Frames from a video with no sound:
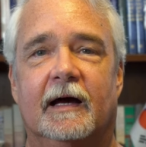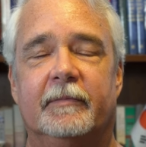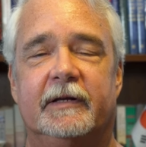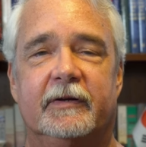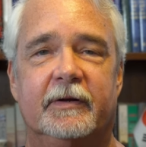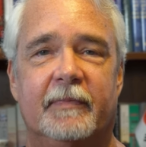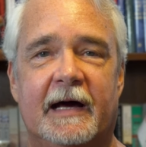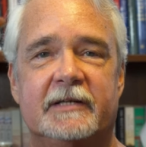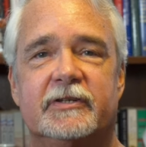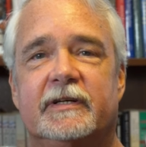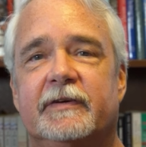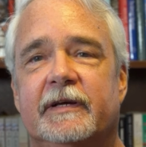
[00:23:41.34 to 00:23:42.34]
I mean, you can
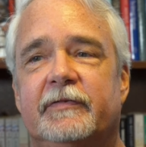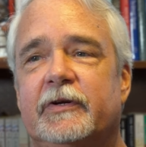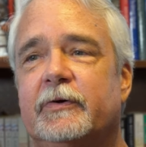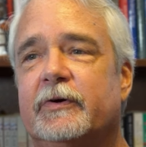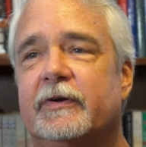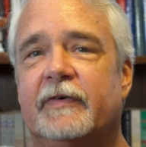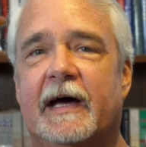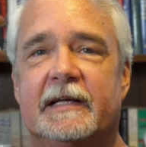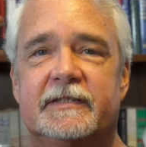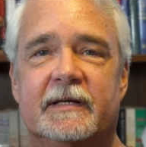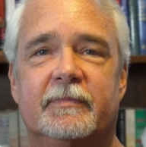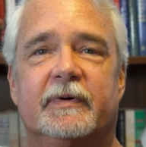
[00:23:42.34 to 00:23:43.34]
imagine if you could have
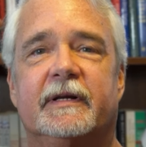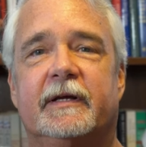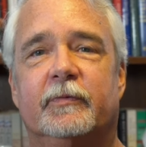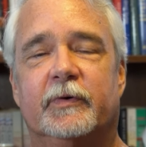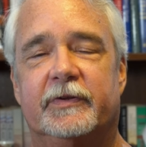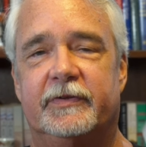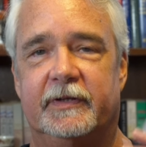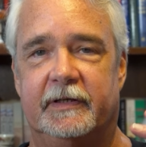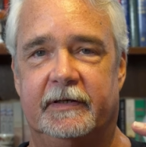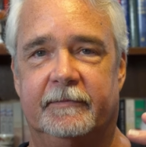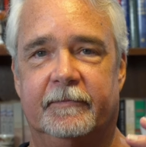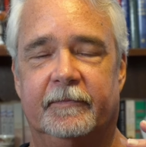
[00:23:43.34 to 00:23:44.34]
had somebody with
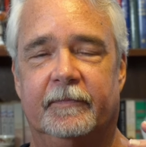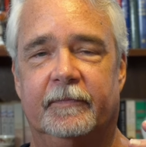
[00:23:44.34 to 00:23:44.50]
the